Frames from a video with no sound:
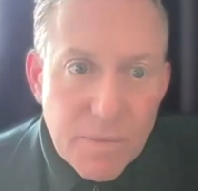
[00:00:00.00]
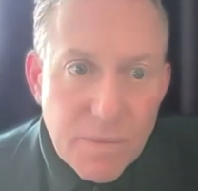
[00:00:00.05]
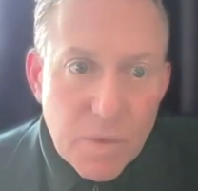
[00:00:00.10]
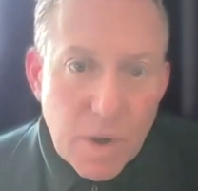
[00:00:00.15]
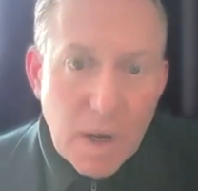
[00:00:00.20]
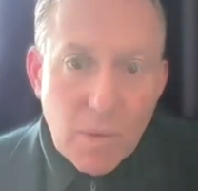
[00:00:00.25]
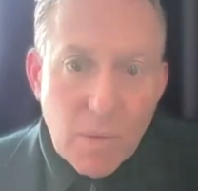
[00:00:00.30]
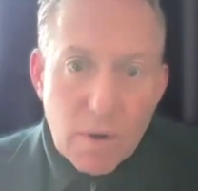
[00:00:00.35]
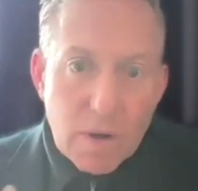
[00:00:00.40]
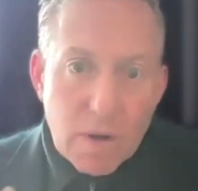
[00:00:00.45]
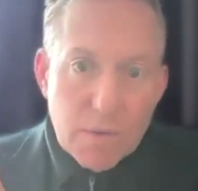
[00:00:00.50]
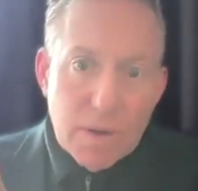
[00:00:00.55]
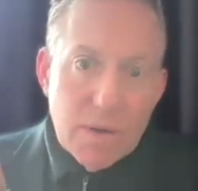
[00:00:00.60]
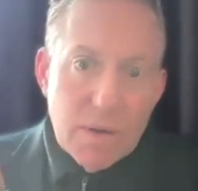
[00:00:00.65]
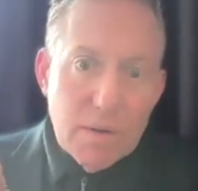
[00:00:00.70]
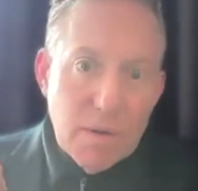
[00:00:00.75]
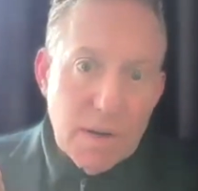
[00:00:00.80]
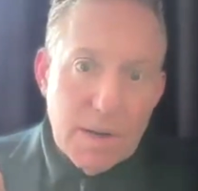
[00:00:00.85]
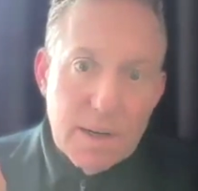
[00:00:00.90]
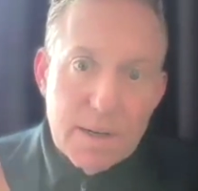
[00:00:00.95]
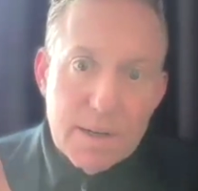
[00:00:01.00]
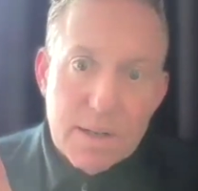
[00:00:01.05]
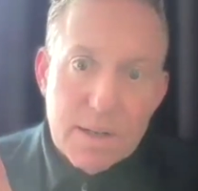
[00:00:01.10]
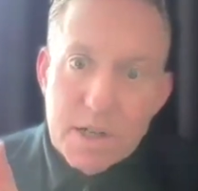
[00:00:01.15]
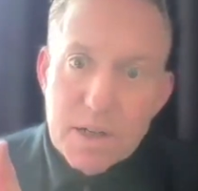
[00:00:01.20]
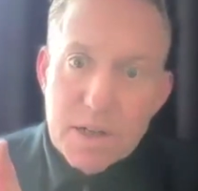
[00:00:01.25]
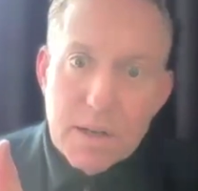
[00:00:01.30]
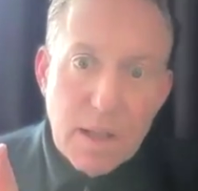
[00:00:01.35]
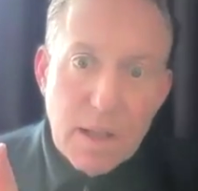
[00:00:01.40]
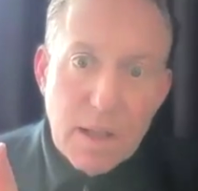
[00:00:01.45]
I worked with an
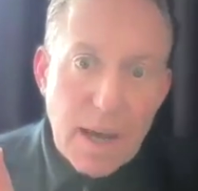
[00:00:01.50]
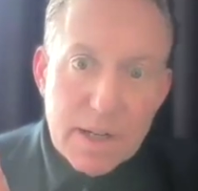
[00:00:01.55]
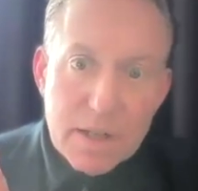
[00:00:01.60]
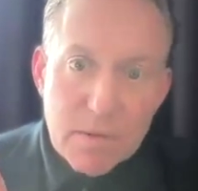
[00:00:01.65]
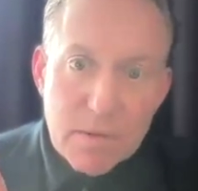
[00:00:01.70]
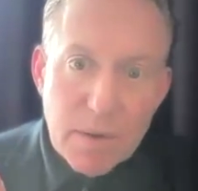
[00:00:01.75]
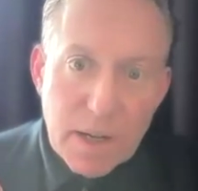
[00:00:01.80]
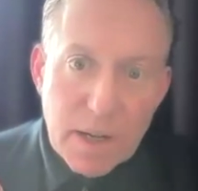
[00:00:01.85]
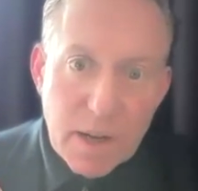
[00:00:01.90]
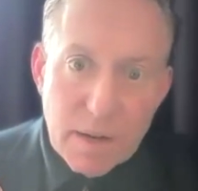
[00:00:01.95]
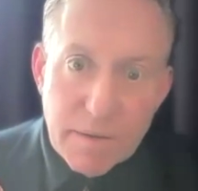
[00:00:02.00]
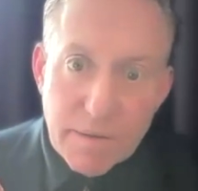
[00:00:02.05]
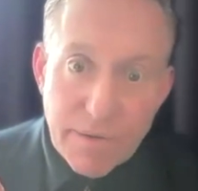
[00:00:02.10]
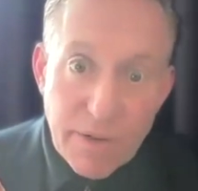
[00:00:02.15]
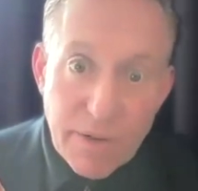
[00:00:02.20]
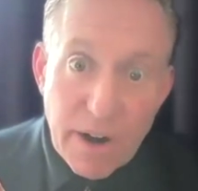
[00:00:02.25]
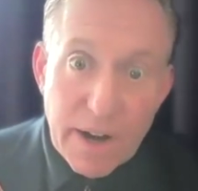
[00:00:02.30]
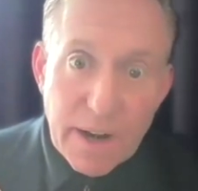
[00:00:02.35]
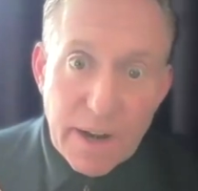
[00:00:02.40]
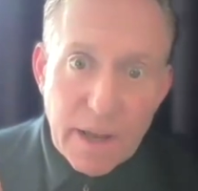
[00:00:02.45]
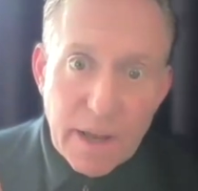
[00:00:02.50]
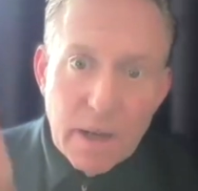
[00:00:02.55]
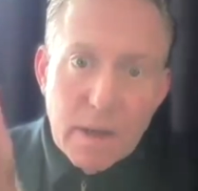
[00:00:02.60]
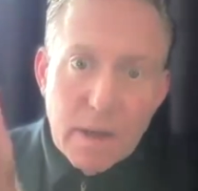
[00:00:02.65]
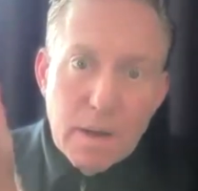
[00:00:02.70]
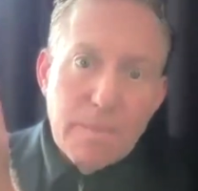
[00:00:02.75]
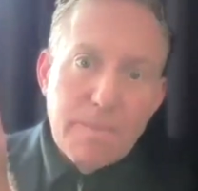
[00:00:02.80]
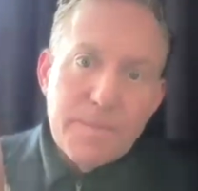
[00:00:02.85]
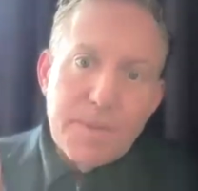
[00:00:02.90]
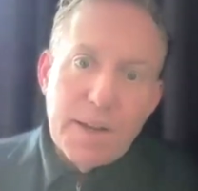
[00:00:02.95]
organization last week on Friday
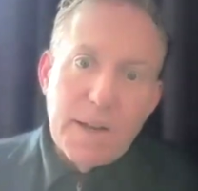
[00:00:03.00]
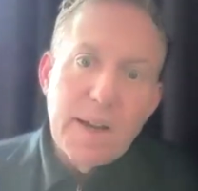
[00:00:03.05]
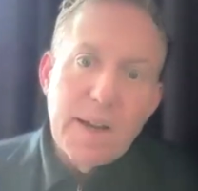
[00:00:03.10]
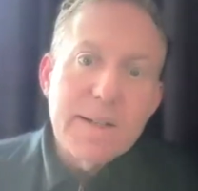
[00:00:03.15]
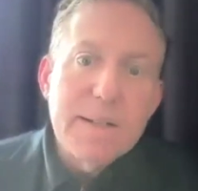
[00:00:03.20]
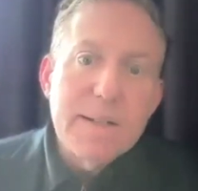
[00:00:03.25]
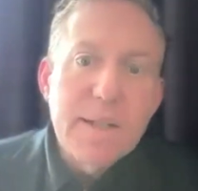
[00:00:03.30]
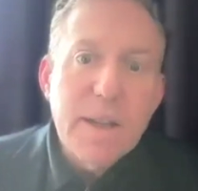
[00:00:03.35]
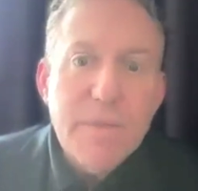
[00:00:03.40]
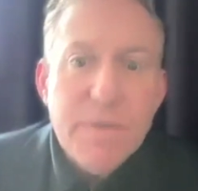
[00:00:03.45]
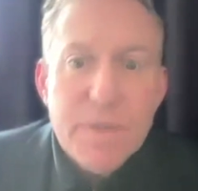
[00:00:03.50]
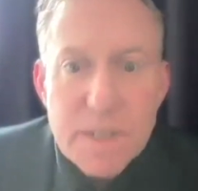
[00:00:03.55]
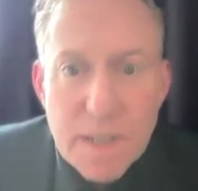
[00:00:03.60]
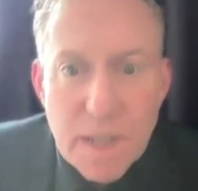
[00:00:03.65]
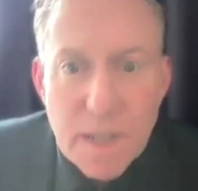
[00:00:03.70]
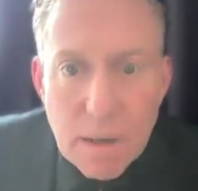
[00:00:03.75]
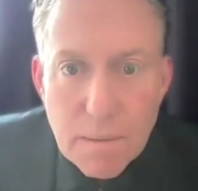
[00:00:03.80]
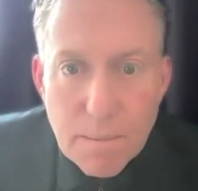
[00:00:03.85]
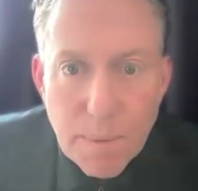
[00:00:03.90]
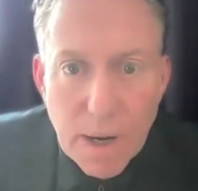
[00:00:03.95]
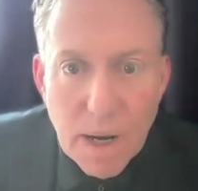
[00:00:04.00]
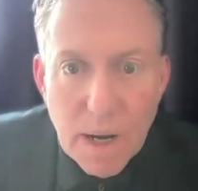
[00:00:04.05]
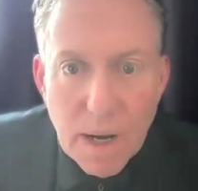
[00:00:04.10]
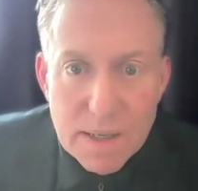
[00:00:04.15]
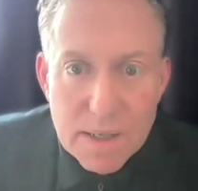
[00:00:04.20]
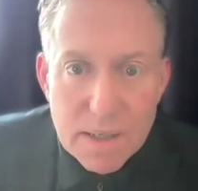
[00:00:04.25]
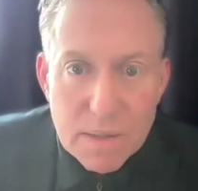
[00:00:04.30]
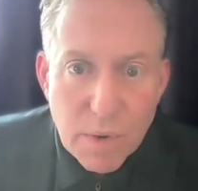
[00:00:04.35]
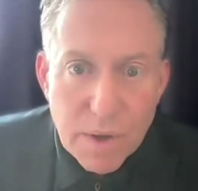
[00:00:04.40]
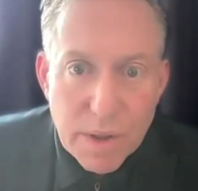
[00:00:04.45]
that has 17
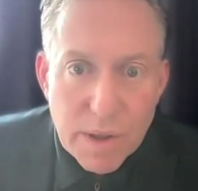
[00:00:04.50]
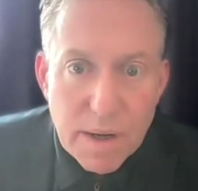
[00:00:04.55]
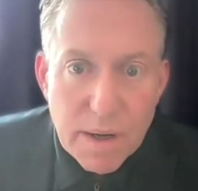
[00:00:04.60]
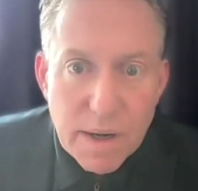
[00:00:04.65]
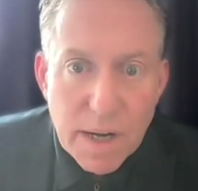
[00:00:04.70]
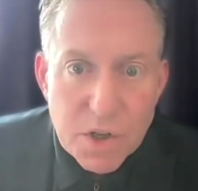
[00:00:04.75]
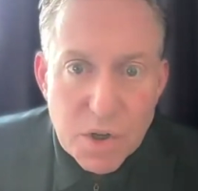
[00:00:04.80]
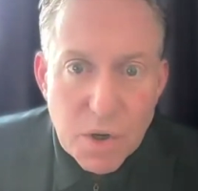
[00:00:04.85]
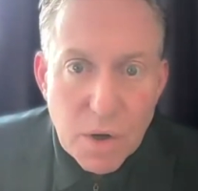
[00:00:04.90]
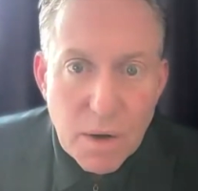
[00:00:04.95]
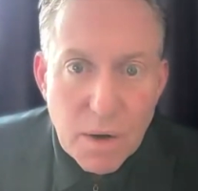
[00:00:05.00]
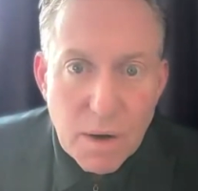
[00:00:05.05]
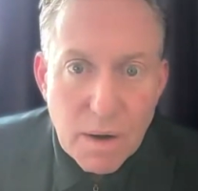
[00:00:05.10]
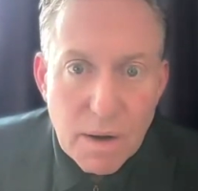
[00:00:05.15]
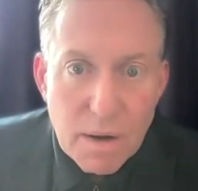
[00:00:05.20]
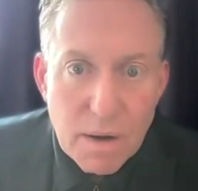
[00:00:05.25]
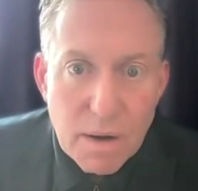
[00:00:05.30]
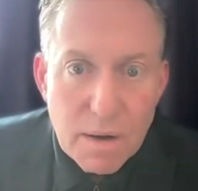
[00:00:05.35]
bots within HR.